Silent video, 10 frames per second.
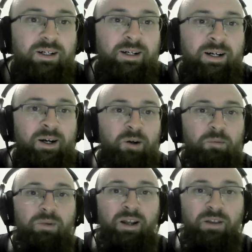
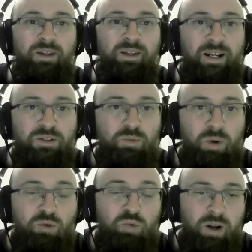And I think
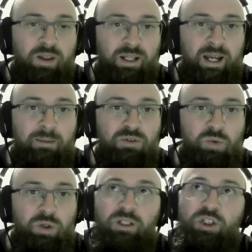it was one of the games
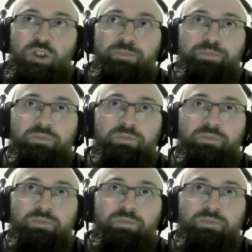which,